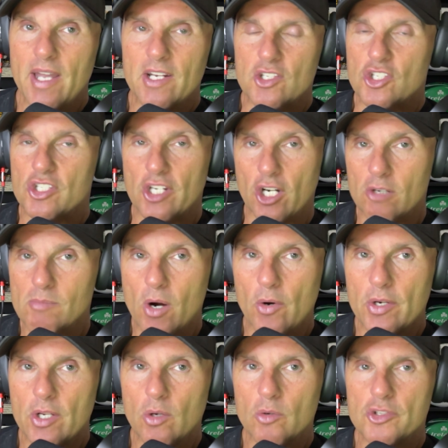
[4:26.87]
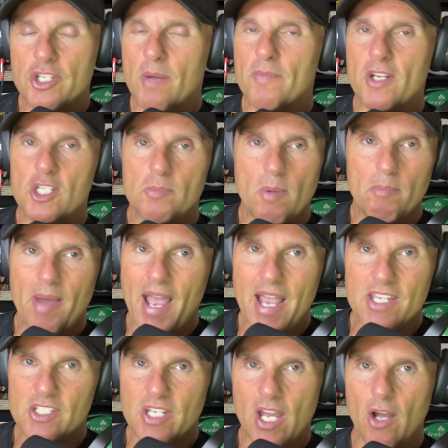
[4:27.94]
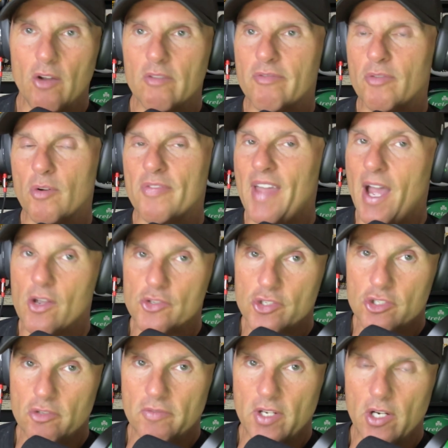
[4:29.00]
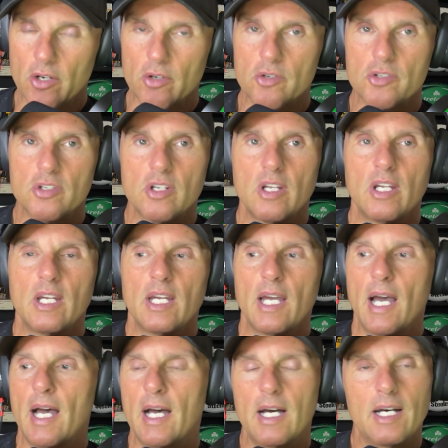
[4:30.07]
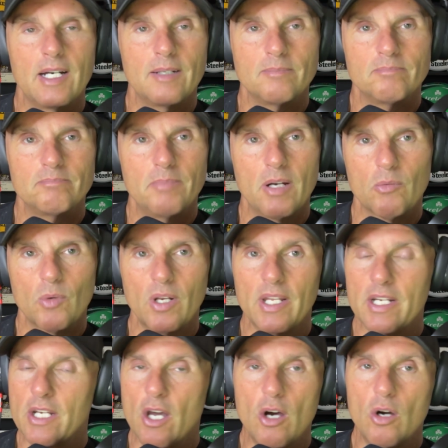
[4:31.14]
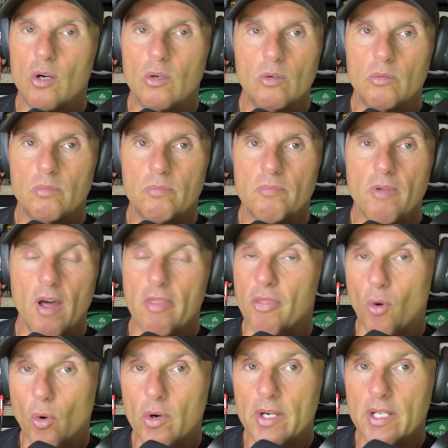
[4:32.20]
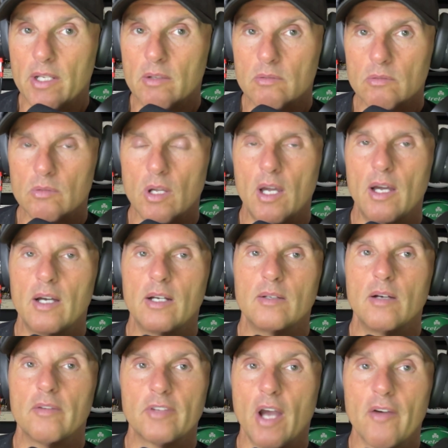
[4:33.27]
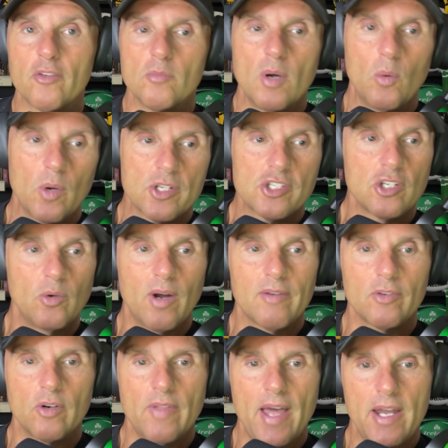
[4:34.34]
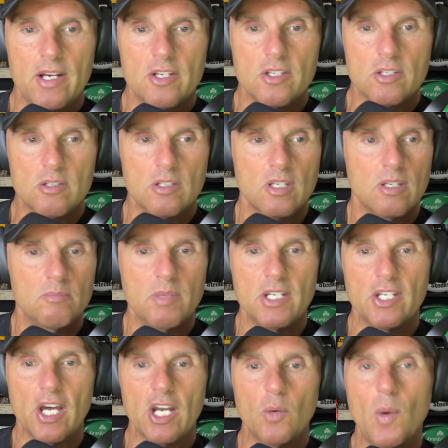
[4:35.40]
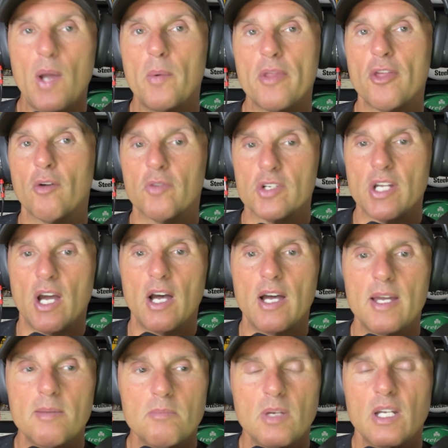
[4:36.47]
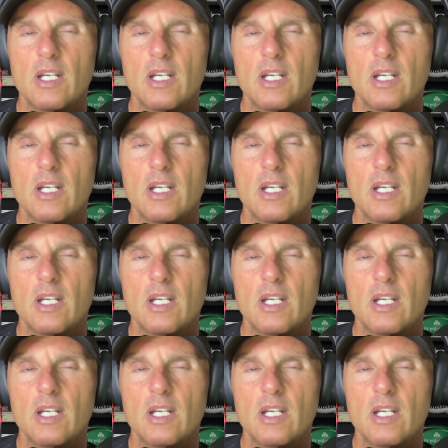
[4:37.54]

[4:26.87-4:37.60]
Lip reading: It's ceremonial, something that's been passed down for thousands of years, but really no authority of government whatsoever. That has been done away with over time.